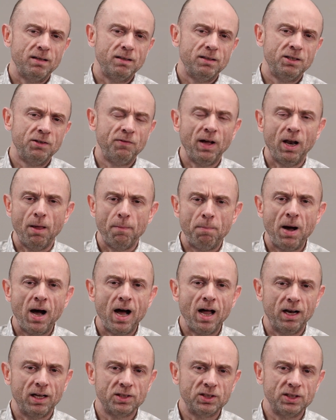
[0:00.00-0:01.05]
develop
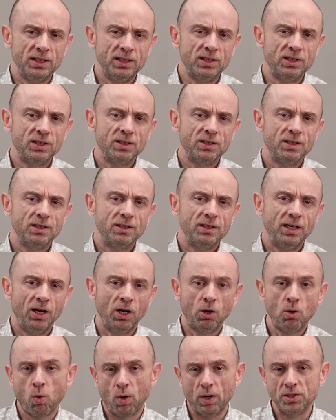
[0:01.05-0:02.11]
policies in
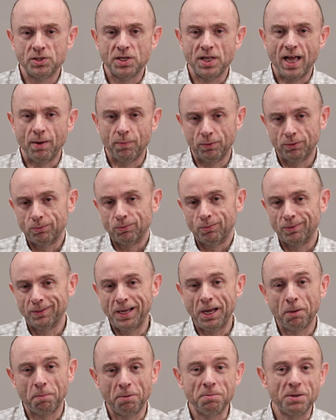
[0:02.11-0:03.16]
accordance to that will
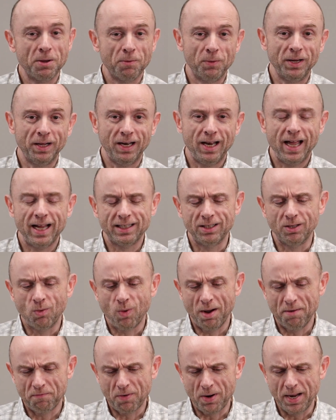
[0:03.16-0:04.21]
help them get reelected,
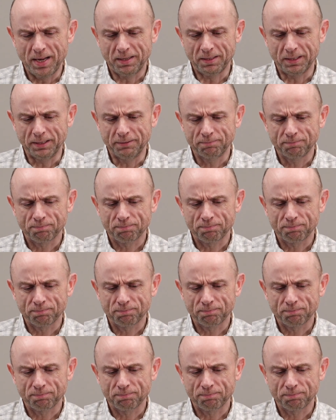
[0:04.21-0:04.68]
quite frankly.